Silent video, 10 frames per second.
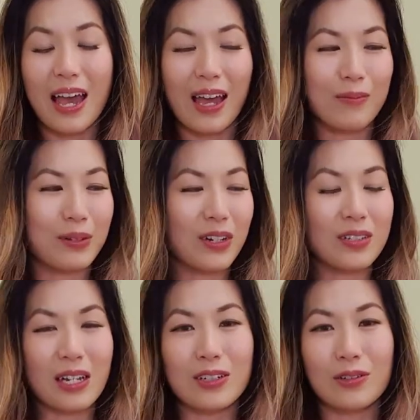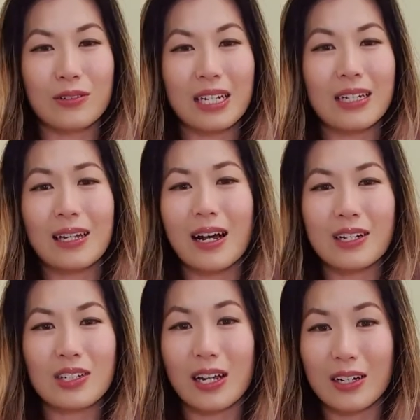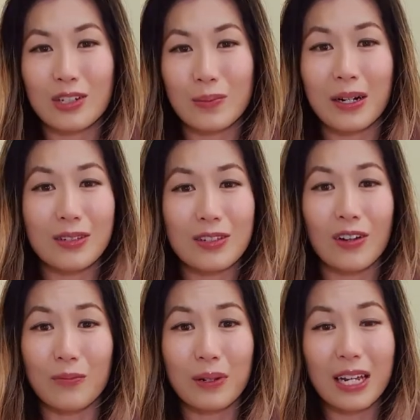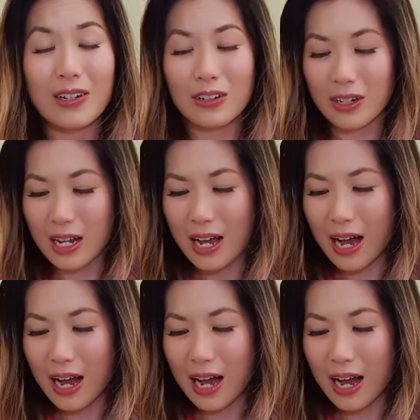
and because I don't need large amounts of Play-Doh,